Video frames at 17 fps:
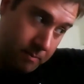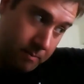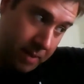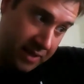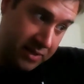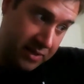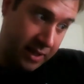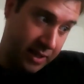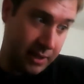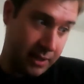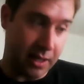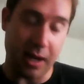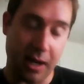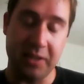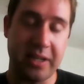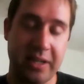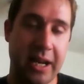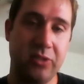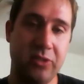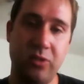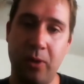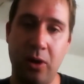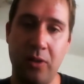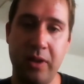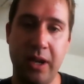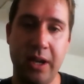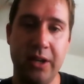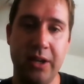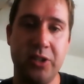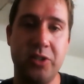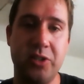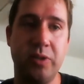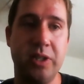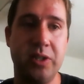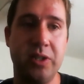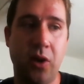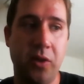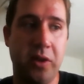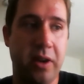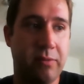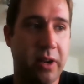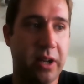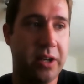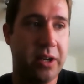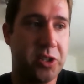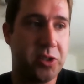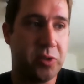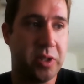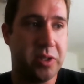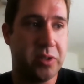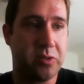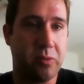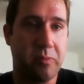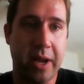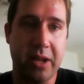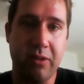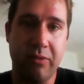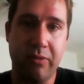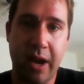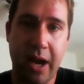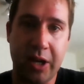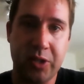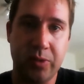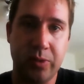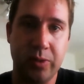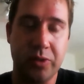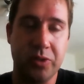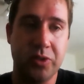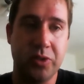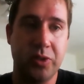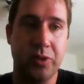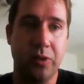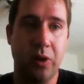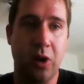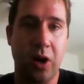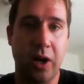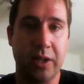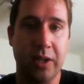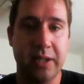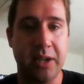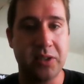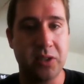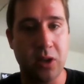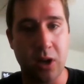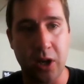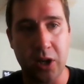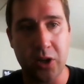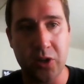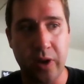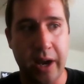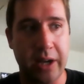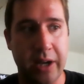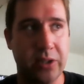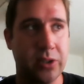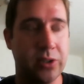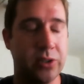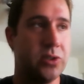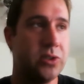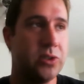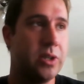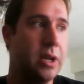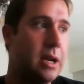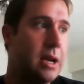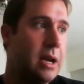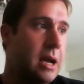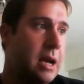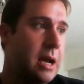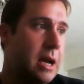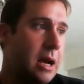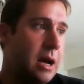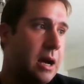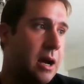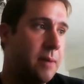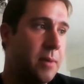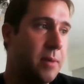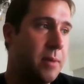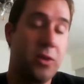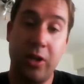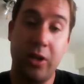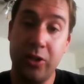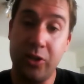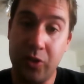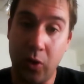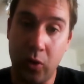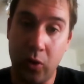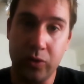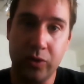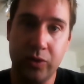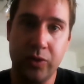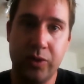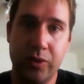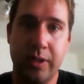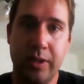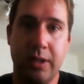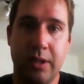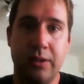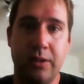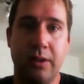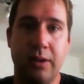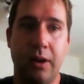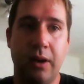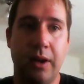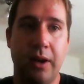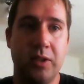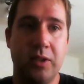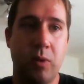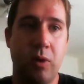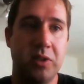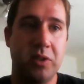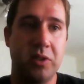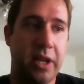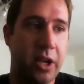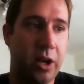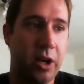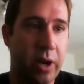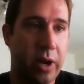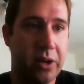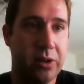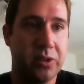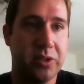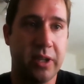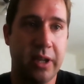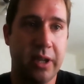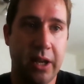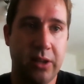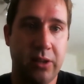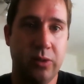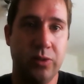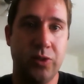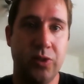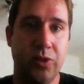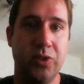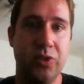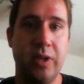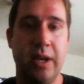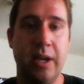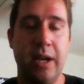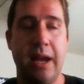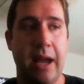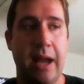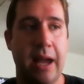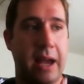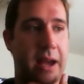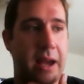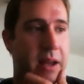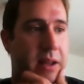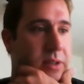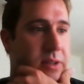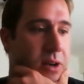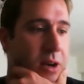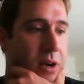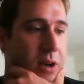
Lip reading: basically contacts from all the industries, all the different industries, from manufacturers to architects, contractors, other consultants, and as well as integrators and end users. And